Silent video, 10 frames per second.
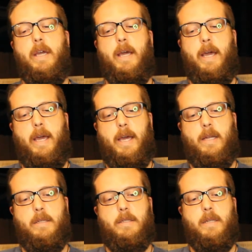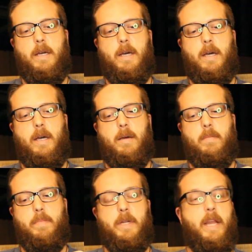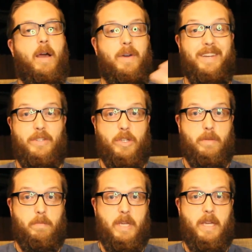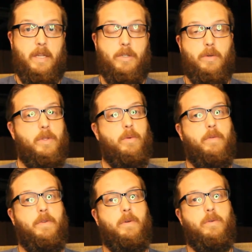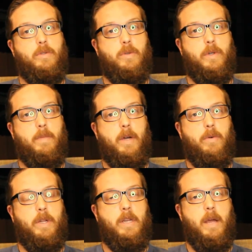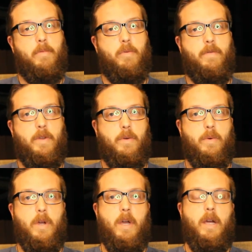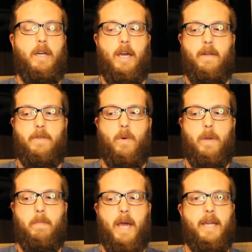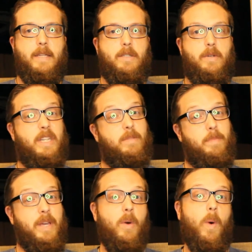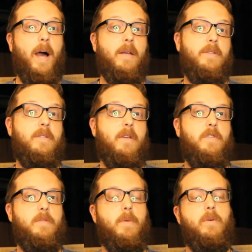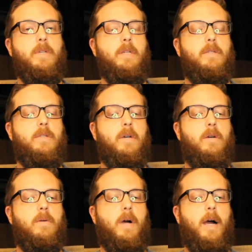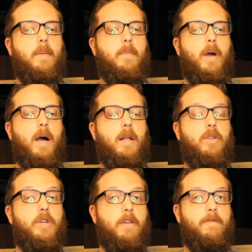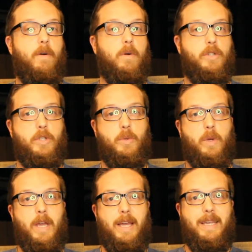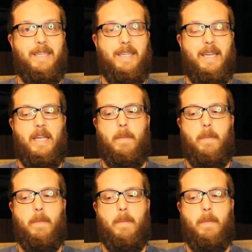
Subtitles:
and but now it is just me doing the review, doing my own in-depth review, kind of going back into it. It's been a while since I've smoked it, so I'm looking forward to getting